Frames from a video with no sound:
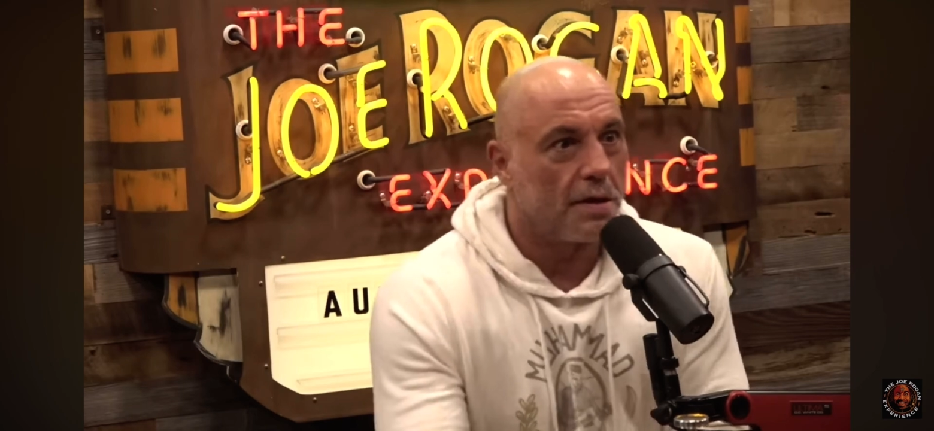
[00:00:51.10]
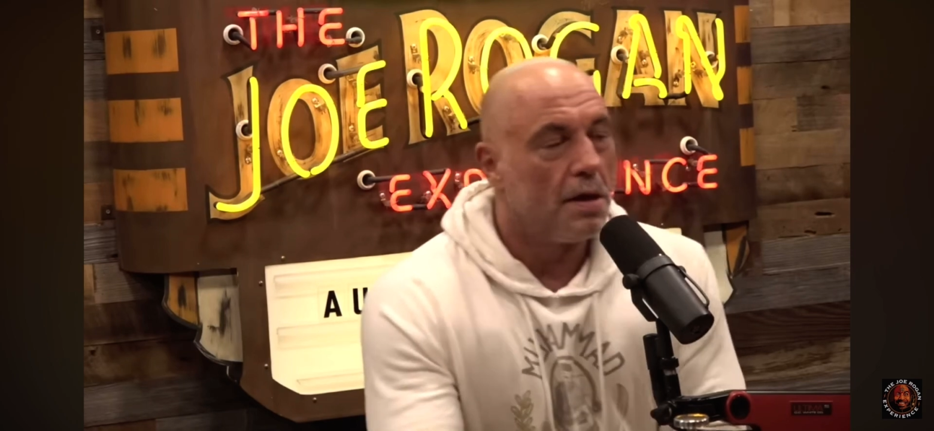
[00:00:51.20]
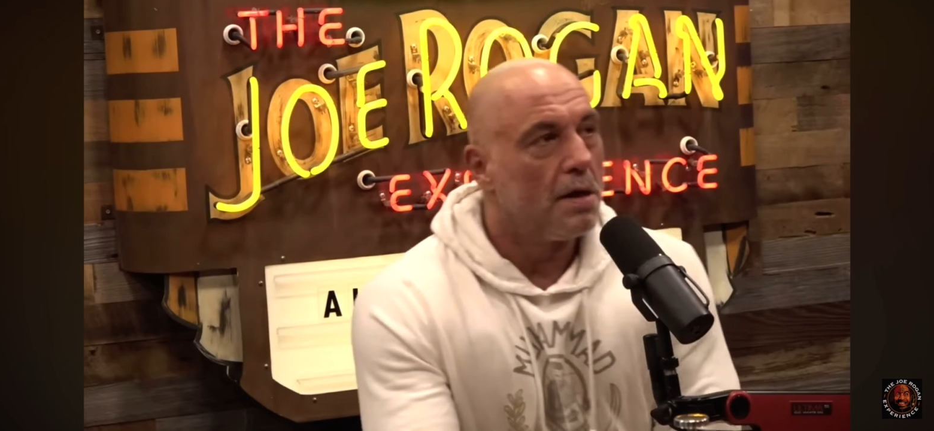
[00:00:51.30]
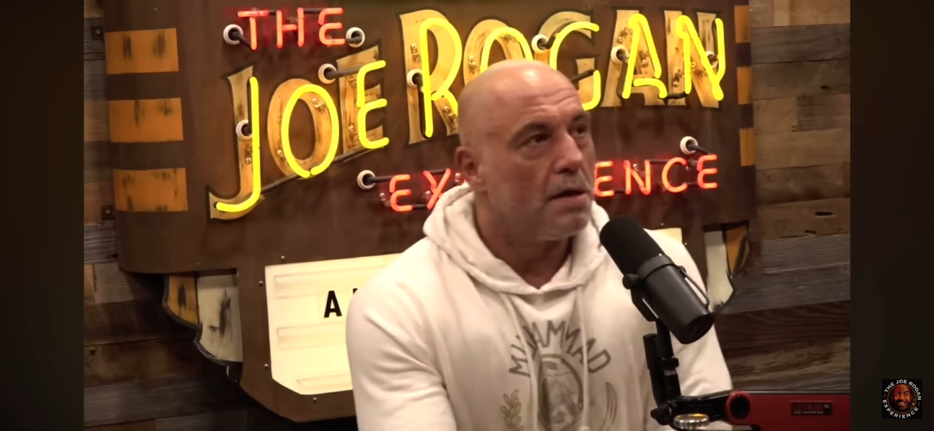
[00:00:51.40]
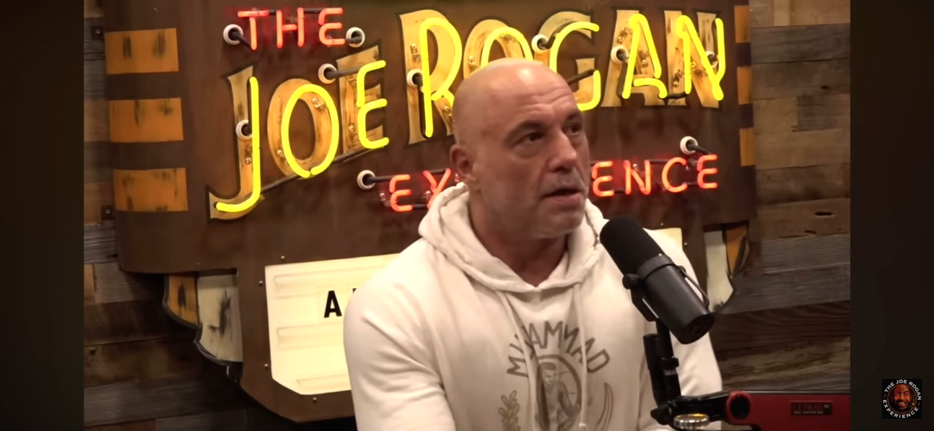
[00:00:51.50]

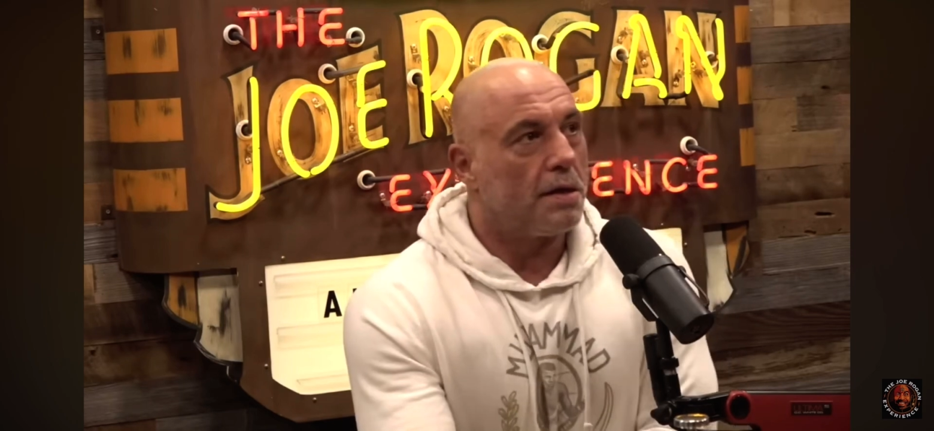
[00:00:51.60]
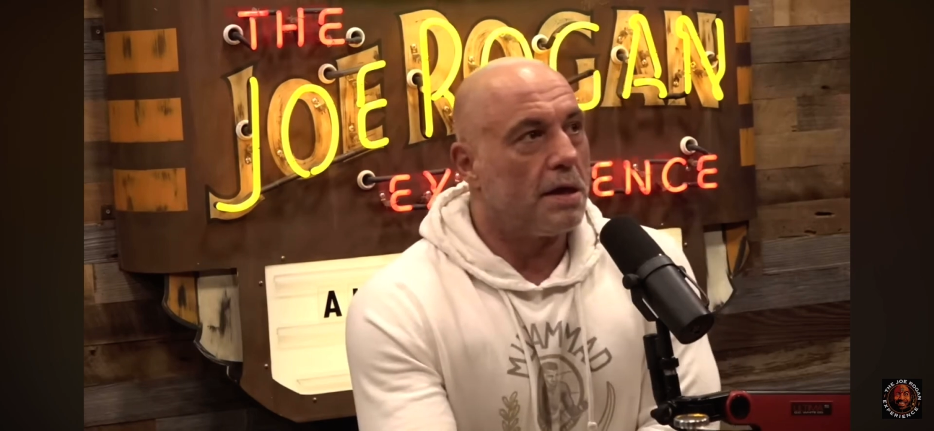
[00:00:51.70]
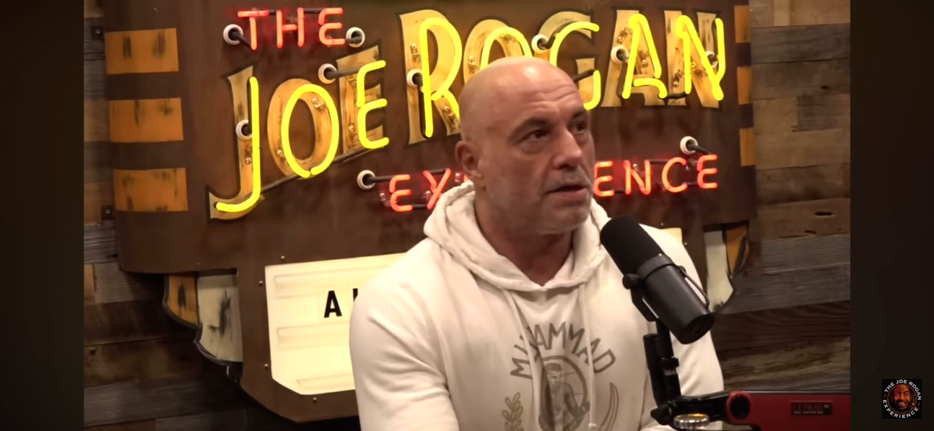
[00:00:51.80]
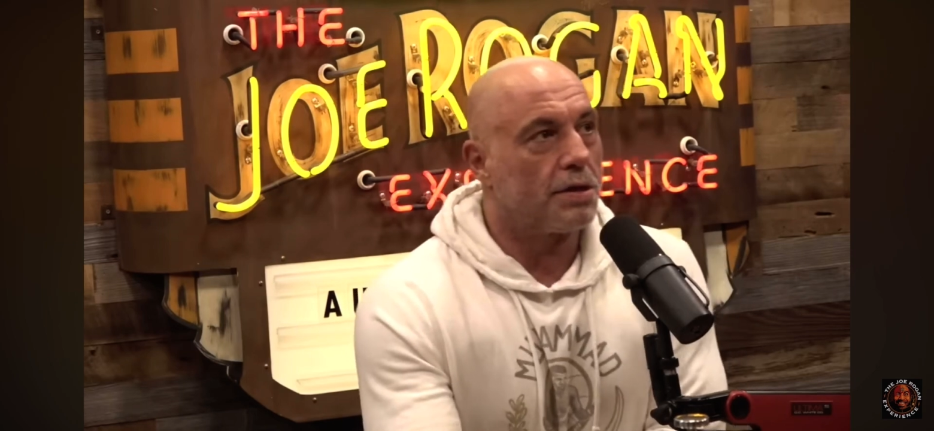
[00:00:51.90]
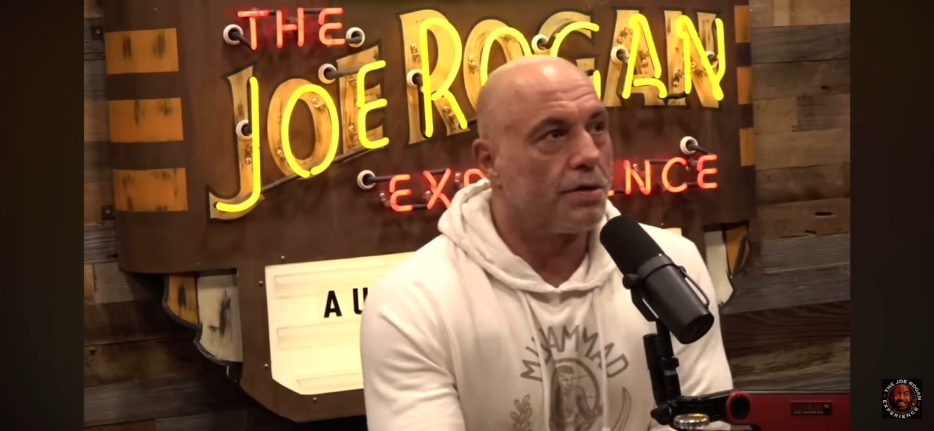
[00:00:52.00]
the
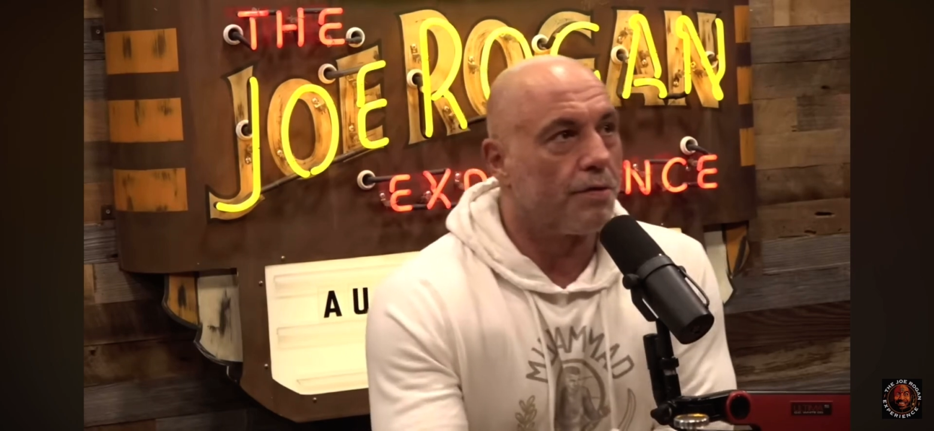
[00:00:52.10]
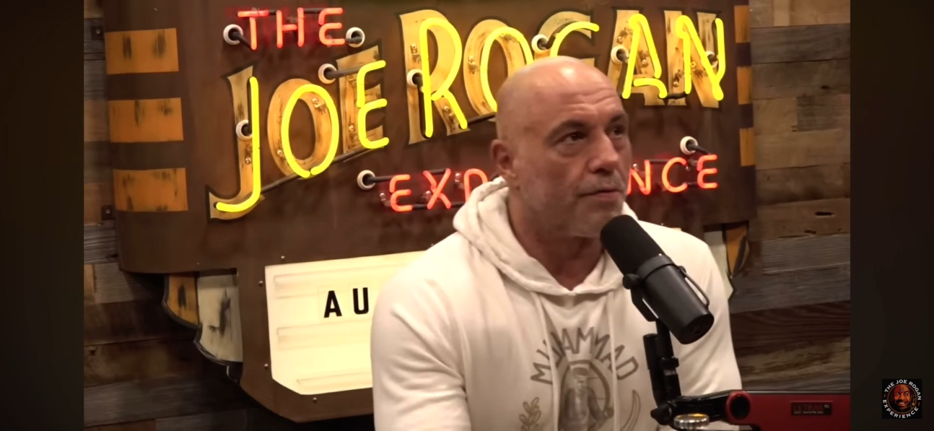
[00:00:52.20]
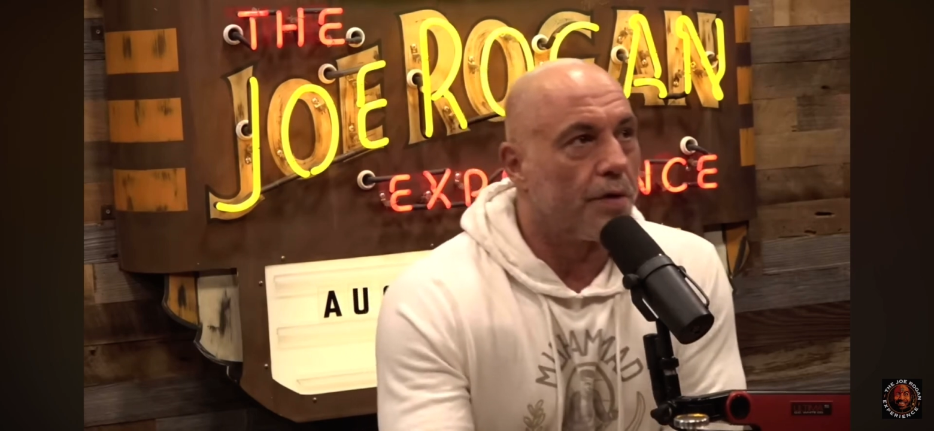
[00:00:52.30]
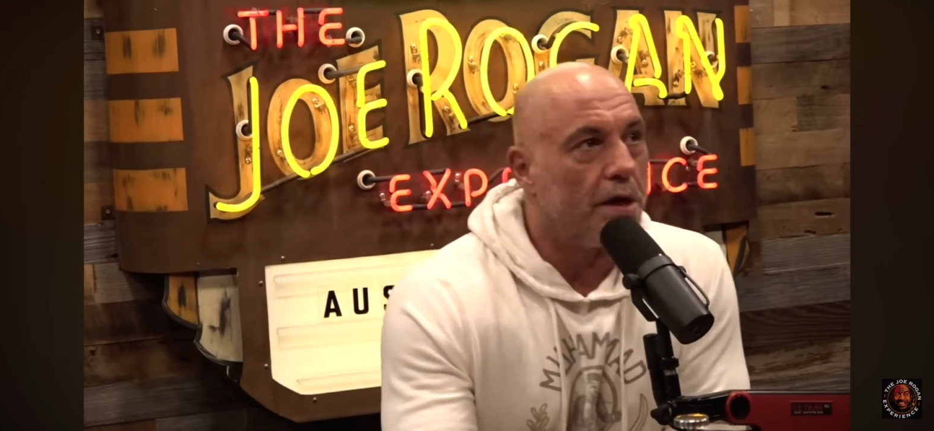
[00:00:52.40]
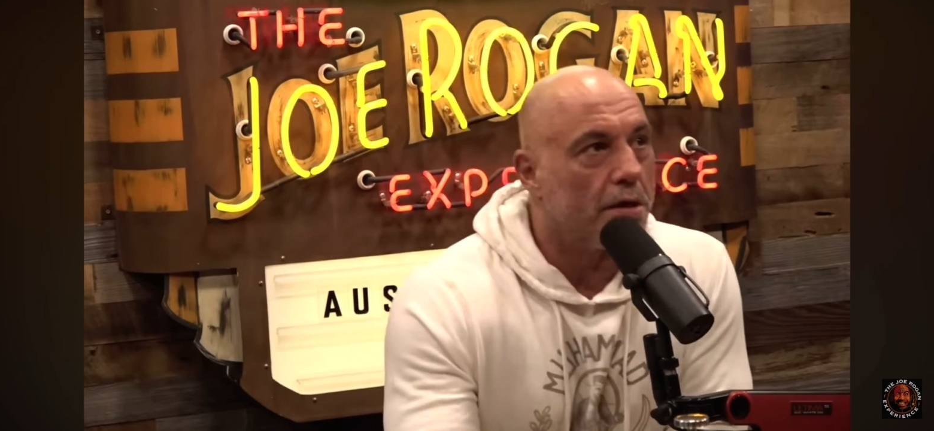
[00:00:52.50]
things that are
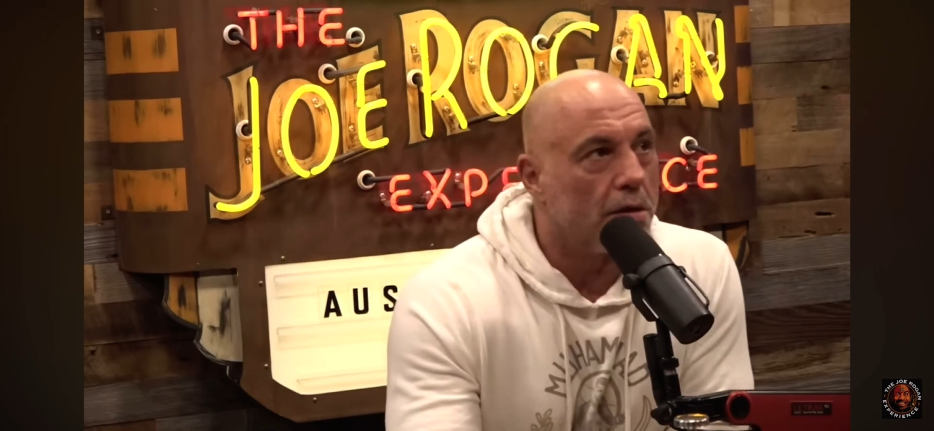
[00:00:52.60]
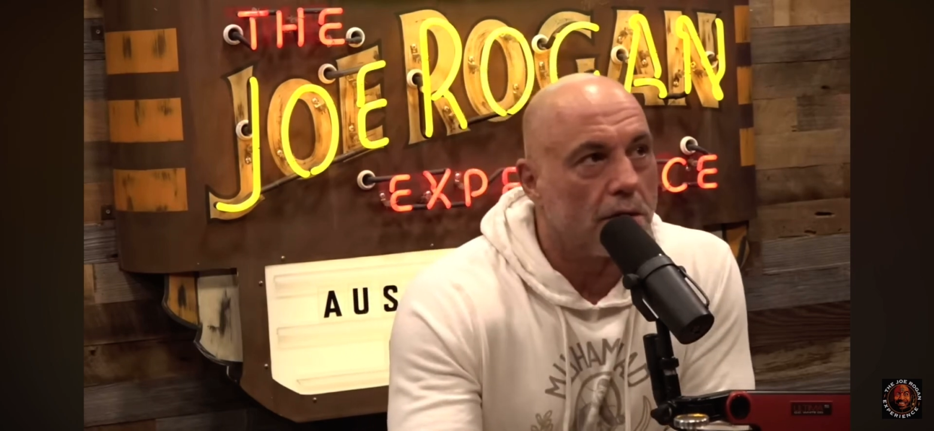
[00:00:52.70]
real.